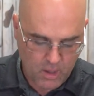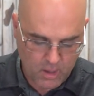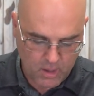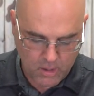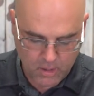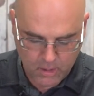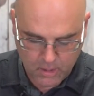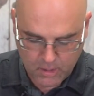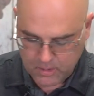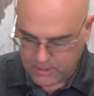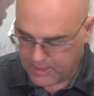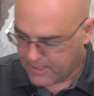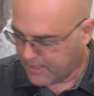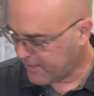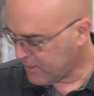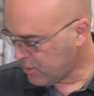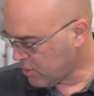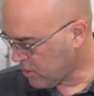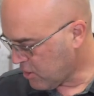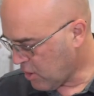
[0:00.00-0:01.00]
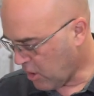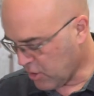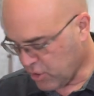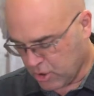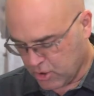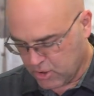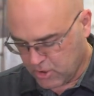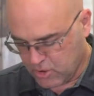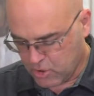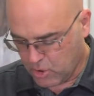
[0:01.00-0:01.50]
Uh, and I just
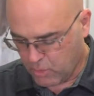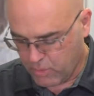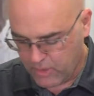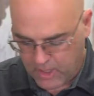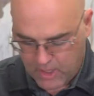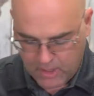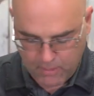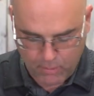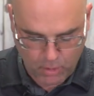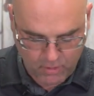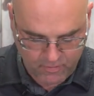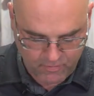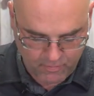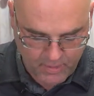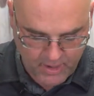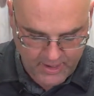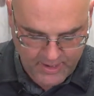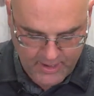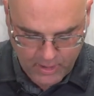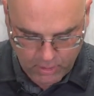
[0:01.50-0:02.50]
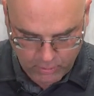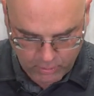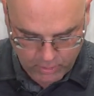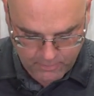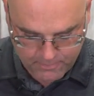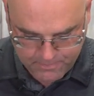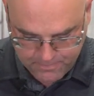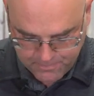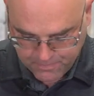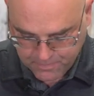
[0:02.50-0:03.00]
touched it, so it came off, my
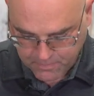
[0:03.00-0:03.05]
error.